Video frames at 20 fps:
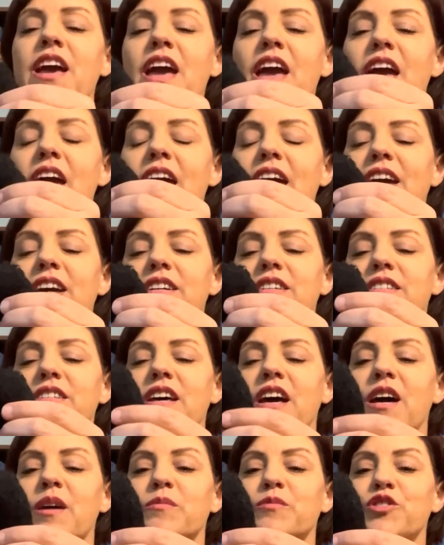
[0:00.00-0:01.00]
and
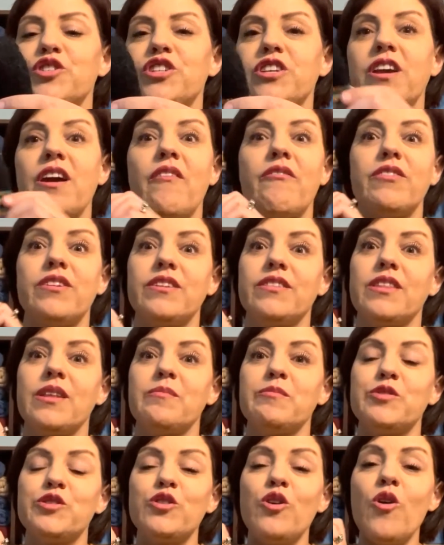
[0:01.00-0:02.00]
she coveted them
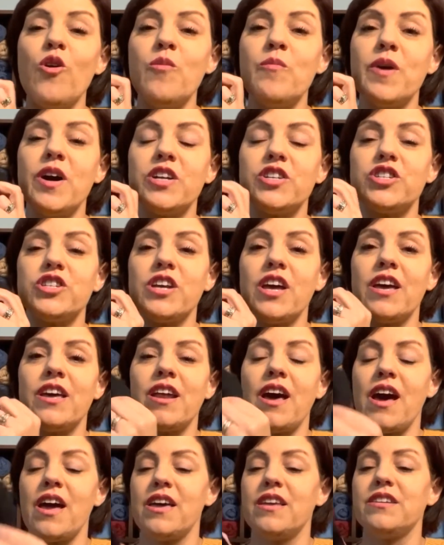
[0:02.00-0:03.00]
so much, and
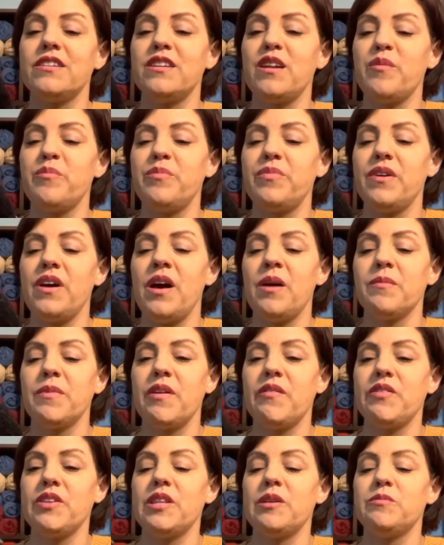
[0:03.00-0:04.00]
I ended up
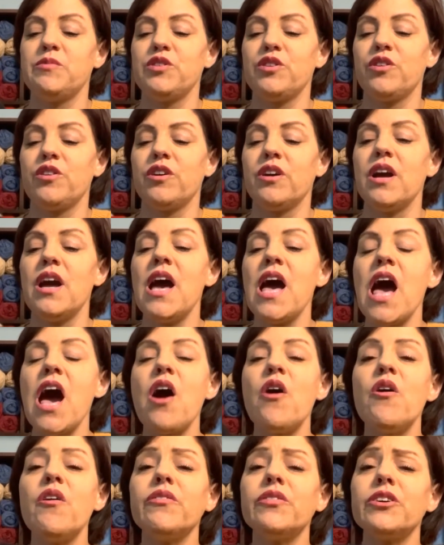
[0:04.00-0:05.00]
giving them to her.
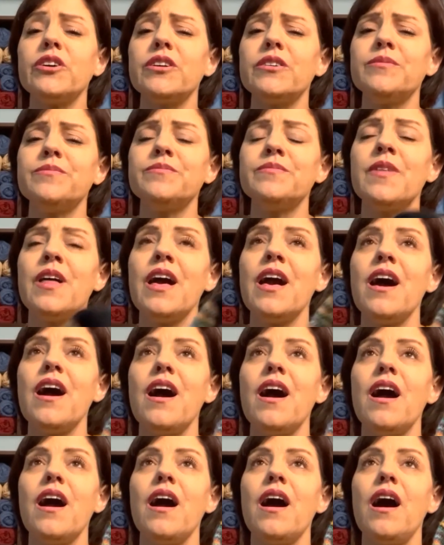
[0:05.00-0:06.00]
However,
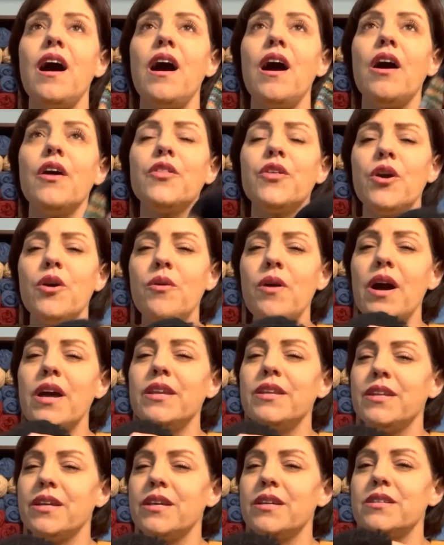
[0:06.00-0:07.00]
although I
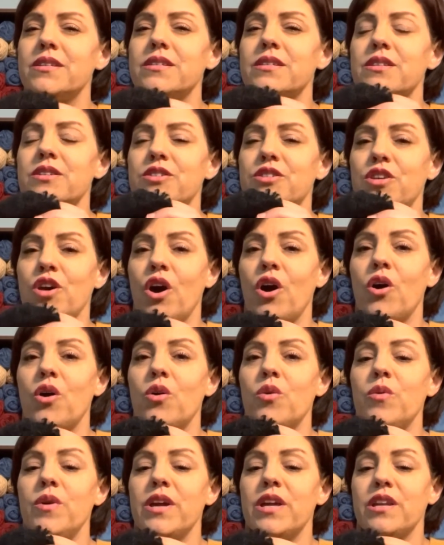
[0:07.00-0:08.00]
knit the
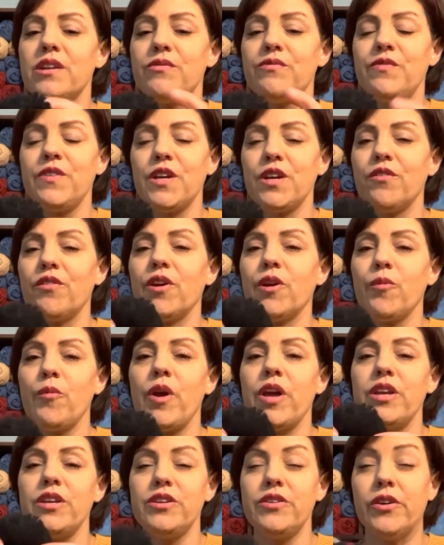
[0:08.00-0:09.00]
toe in a fingering
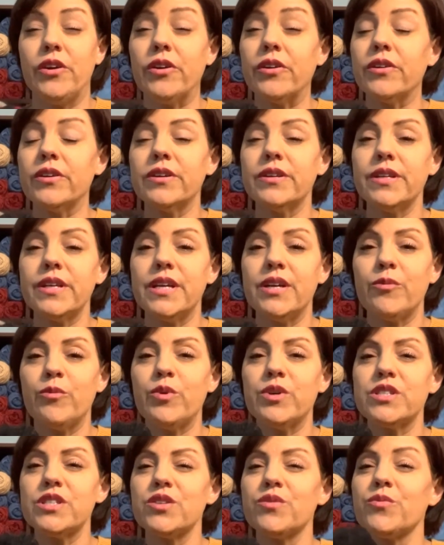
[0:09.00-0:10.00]
weight yarn, it
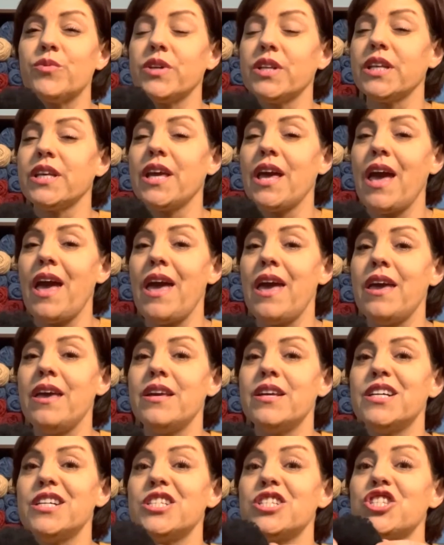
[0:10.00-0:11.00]
wasn't really
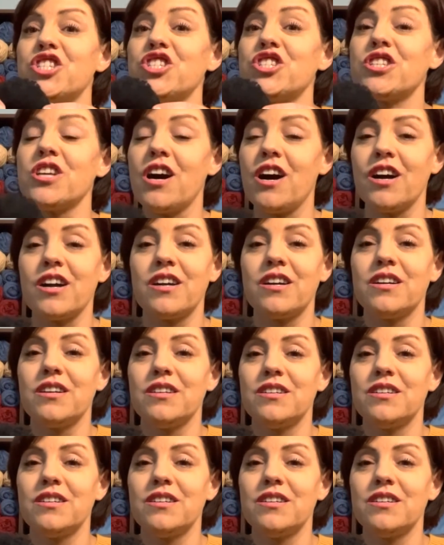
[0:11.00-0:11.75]
a sock